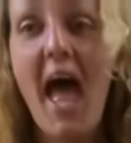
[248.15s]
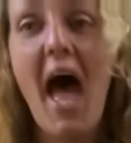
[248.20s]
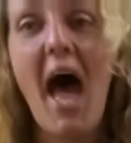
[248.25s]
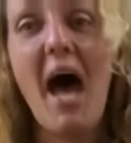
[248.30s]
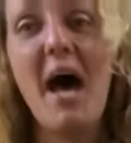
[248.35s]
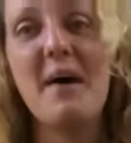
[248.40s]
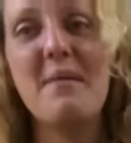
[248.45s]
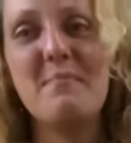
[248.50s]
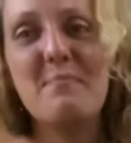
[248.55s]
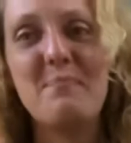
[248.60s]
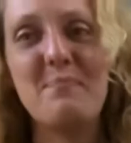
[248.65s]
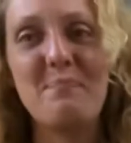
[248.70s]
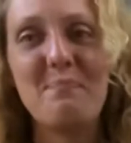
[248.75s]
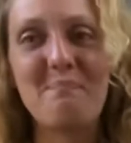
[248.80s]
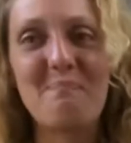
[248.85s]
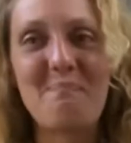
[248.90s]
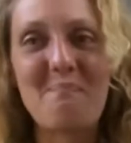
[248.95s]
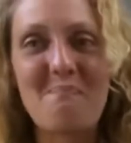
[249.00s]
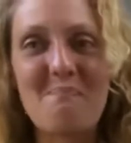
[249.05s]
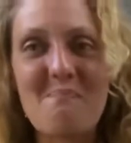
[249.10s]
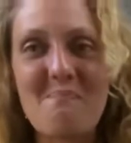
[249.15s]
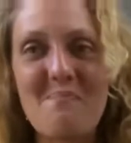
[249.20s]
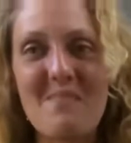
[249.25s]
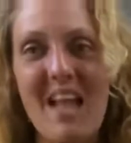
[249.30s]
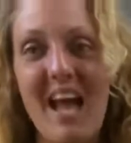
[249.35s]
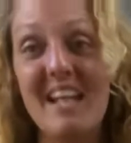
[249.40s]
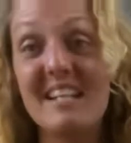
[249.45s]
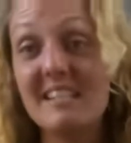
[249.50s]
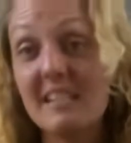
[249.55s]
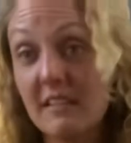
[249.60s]
nag
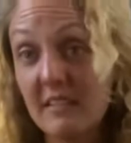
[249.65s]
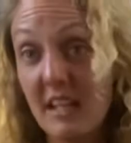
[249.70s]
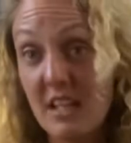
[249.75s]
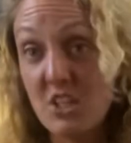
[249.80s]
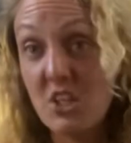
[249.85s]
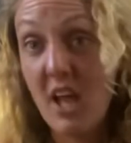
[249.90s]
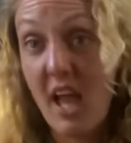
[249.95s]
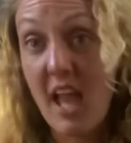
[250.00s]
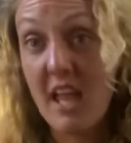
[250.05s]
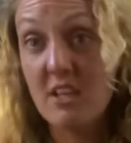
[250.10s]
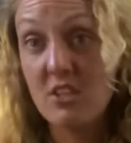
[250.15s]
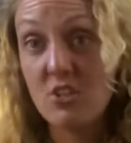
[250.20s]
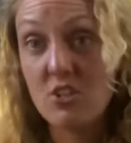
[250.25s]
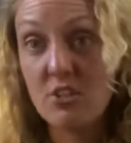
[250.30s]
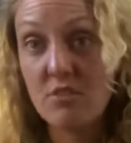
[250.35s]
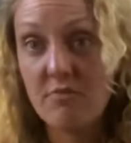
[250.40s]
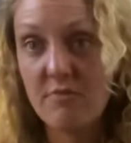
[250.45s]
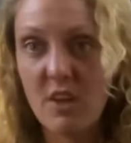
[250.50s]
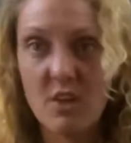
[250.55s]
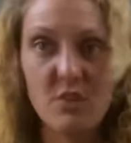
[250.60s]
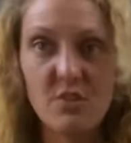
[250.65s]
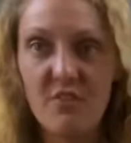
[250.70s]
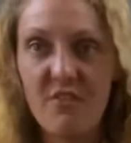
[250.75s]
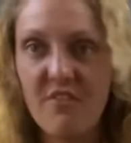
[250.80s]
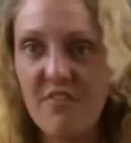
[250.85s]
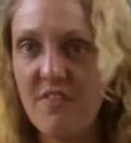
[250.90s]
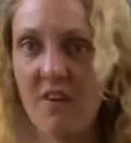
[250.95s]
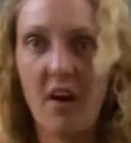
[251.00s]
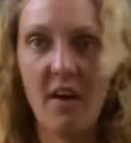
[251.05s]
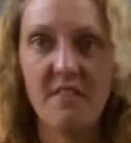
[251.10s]
until they change those
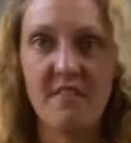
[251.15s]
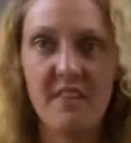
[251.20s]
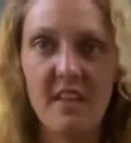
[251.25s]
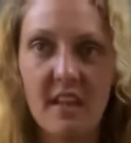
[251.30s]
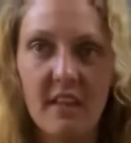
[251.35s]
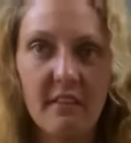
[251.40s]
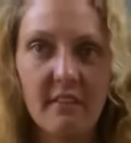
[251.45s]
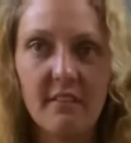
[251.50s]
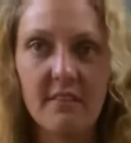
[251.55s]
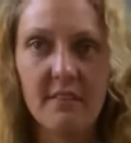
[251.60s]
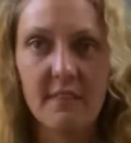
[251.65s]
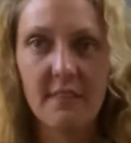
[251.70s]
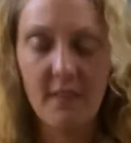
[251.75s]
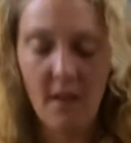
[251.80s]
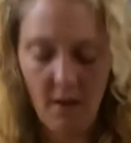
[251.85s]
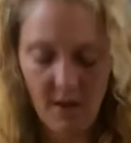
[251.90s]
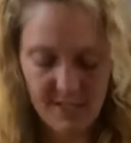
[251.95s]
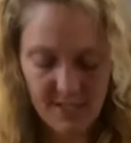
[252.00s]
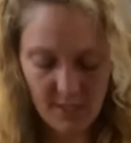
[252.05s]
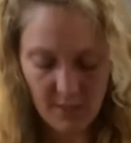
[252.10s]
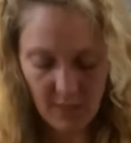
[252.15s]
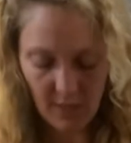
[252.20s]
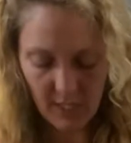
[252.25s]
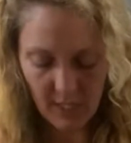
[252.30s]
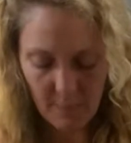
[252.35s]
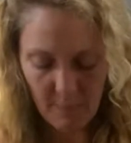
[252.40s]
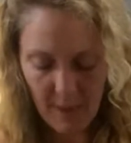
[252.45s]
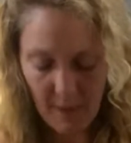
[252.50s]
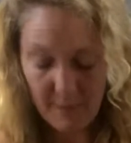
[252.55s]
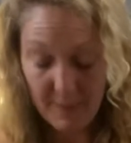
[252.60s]
5 things that I don't
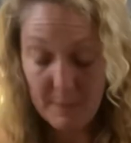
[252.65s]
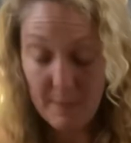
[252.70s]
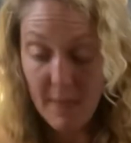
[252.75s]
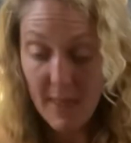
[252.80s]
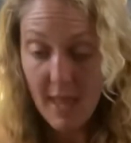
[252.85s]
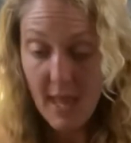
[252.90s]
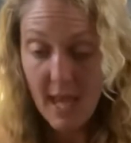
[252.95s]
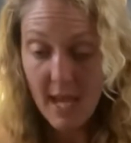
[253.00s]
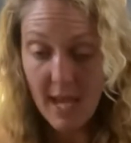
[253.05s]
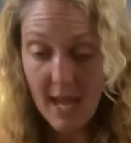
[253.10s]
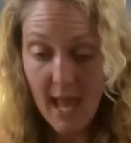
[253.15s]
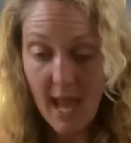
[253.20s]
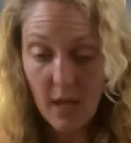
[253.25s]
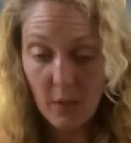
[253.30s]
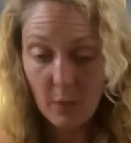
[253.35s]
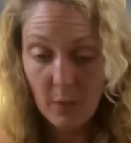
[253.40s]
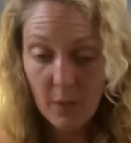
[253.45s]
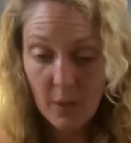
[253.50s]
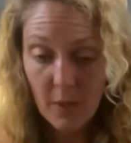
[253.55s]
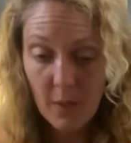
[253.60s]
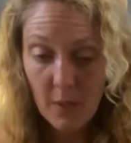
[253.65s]
like about them. Now,